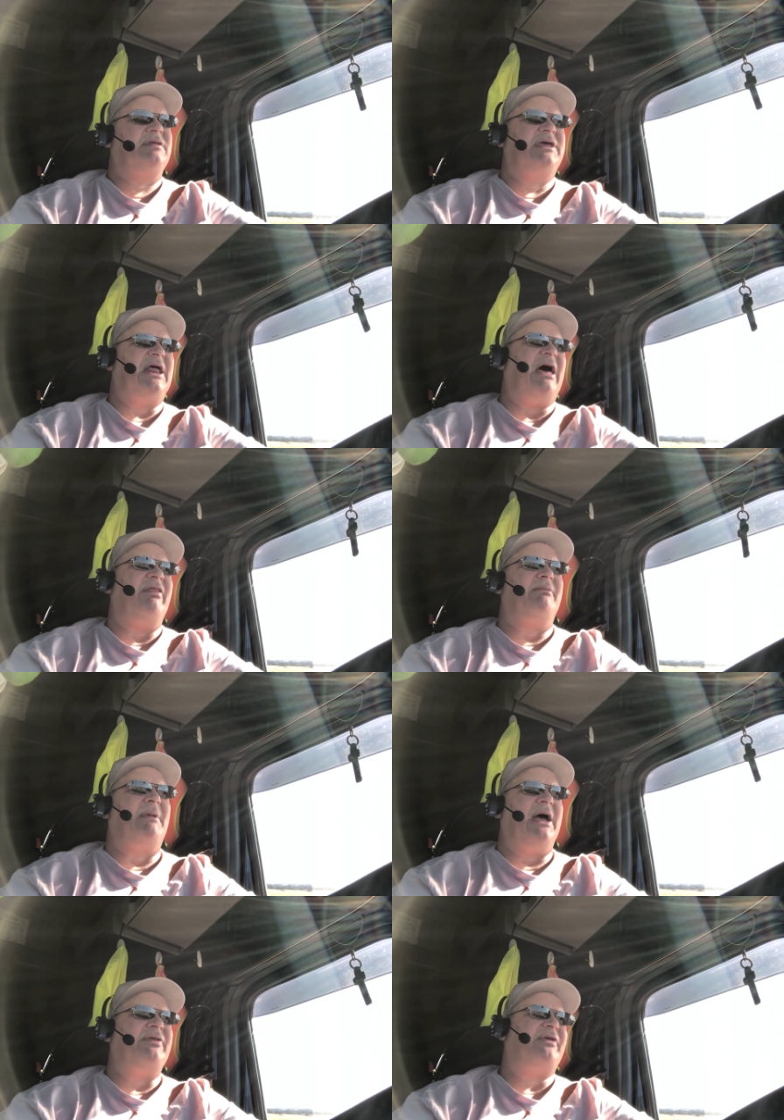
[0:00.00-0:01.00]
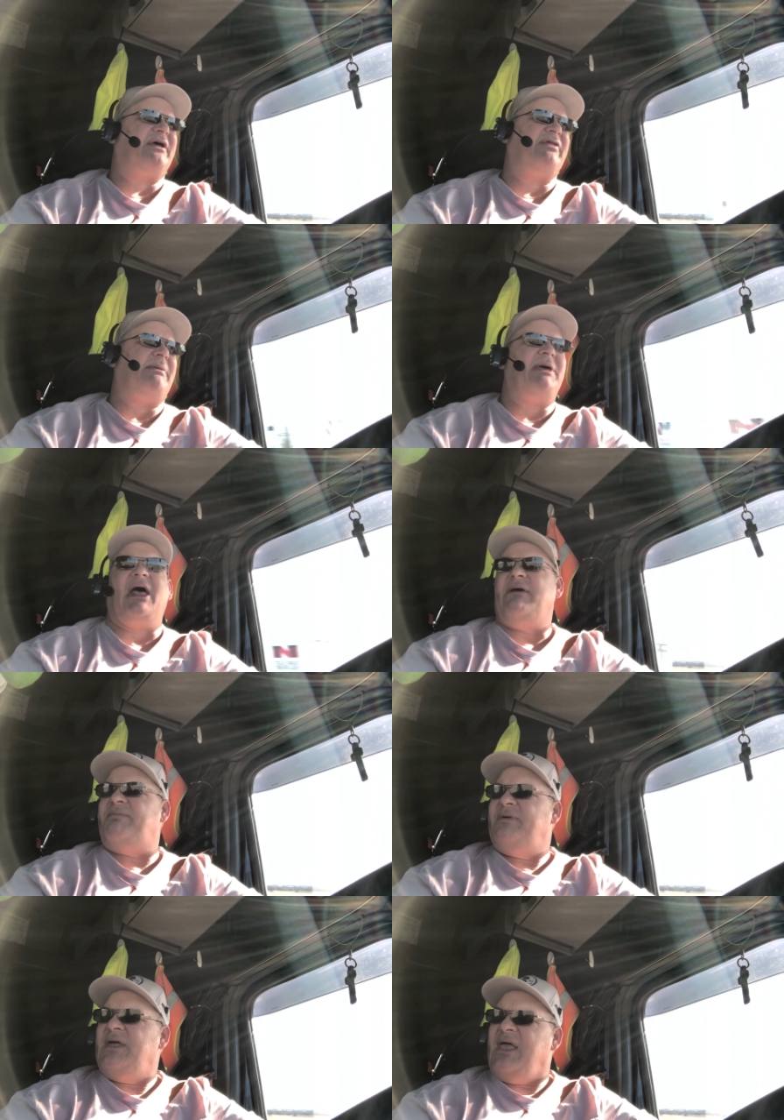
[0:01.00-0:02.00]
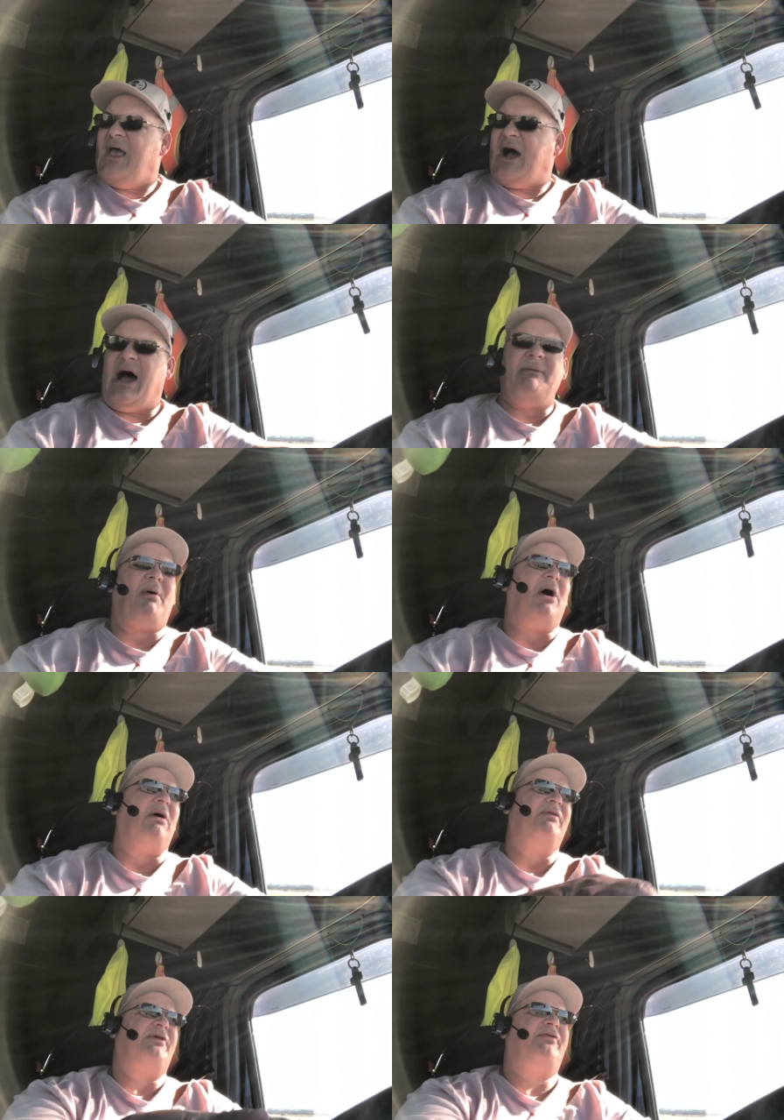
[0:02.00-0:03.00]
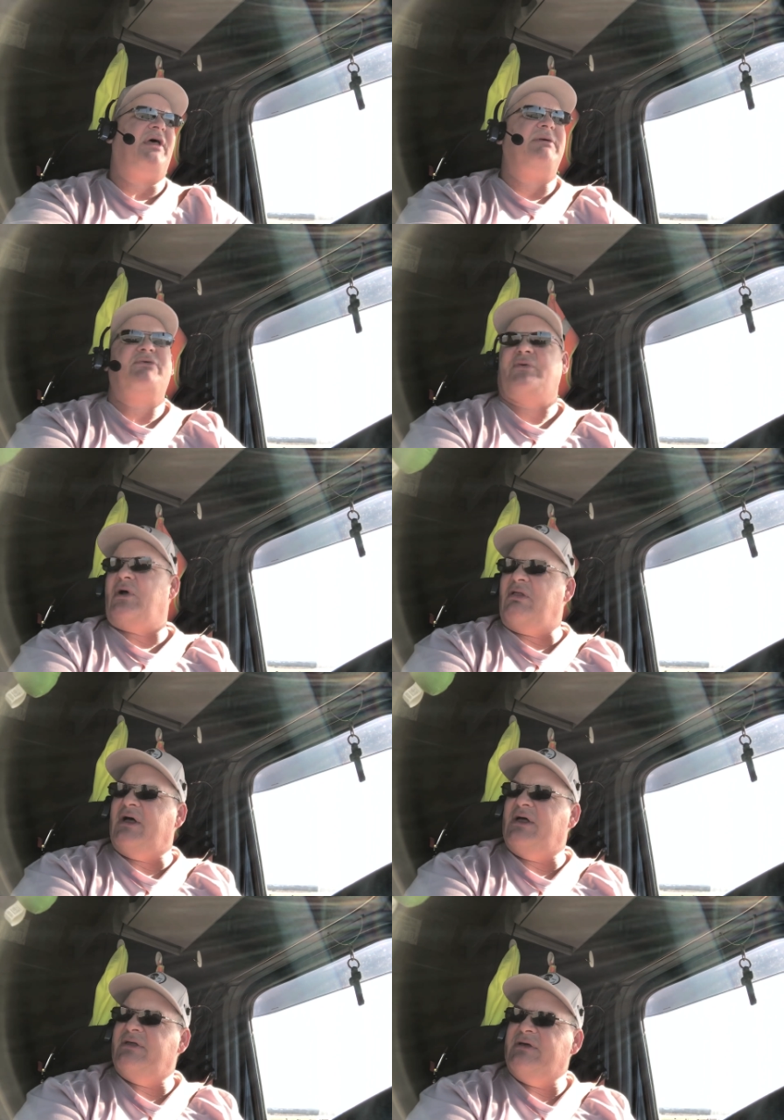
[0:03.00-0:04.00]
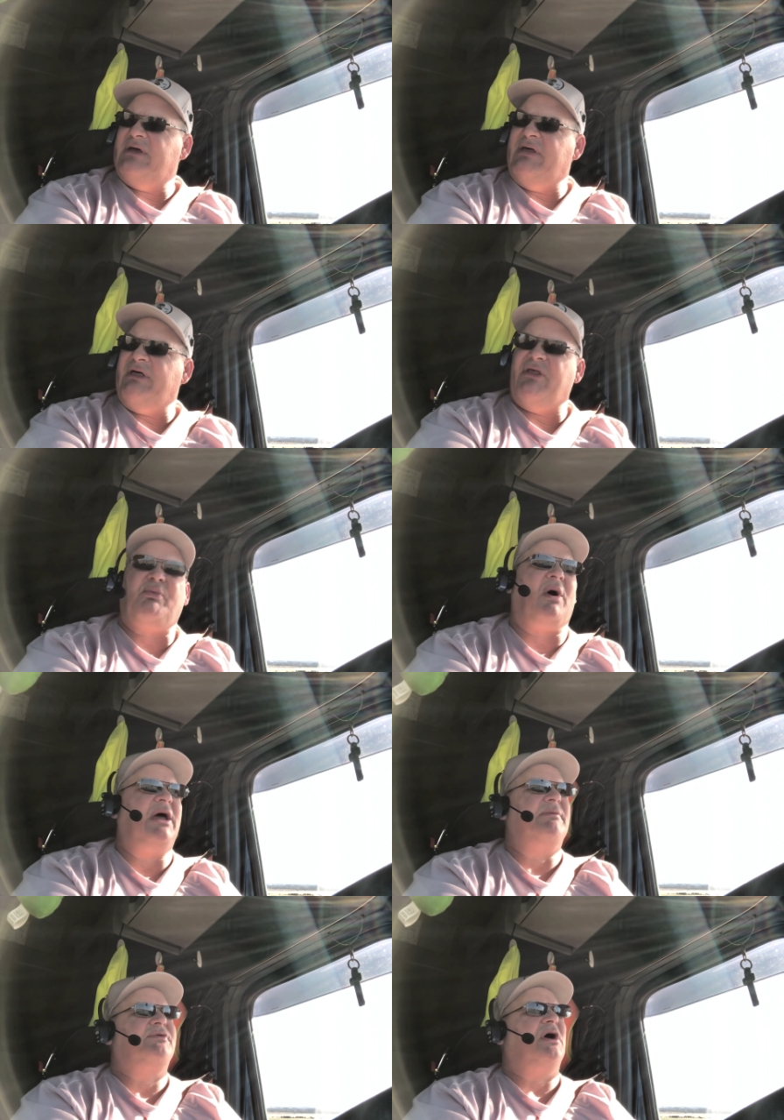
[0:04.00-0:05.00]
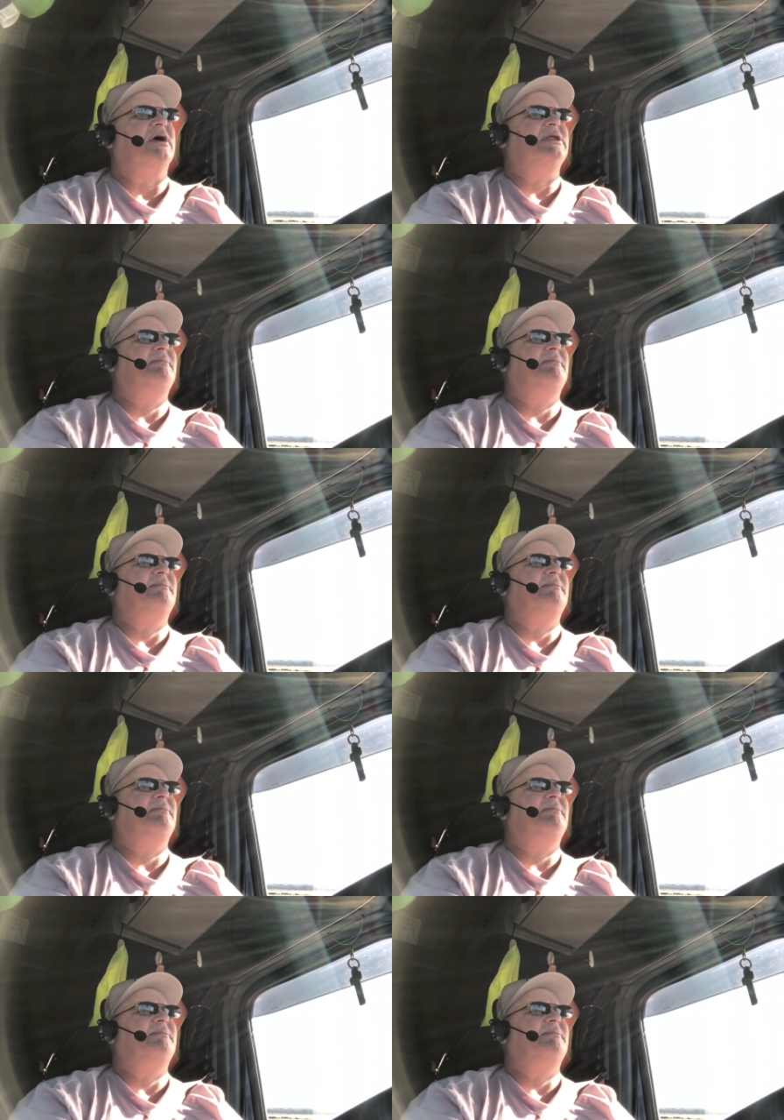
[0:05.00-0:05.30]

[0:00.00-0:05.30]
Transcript: get out of the mindset. Because I mean, I've I've hauled the same trailer, and that's why I'm talking